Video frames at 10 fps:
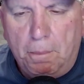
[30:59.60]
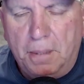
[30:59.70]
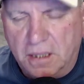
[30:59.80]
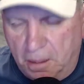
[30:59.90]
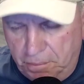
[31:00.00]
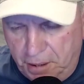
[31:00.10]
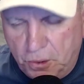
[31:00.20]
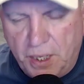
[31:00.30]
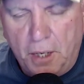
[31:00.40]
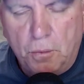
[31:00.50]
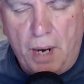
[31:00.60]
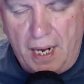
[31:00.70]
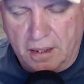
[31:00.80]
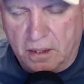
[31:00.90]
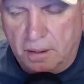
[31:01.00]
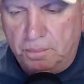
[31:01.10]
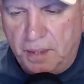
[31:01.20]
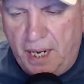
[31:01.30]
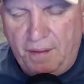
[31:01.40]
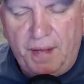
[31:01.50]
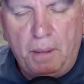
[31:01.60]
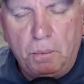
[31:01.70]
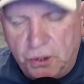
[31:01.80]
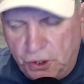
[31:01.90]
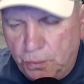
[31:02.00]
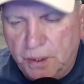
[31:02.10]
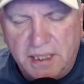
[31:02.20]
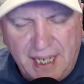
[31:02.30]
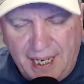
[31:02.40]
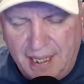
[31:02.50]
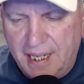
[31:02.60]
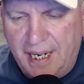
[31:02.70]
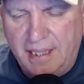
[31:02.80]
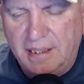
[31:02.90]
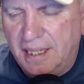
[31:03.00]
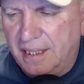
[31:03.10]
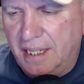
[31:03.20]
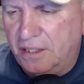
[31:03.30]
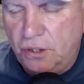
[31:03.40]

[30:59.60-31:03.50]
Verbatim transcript: But some people get radical and they will do and say things that they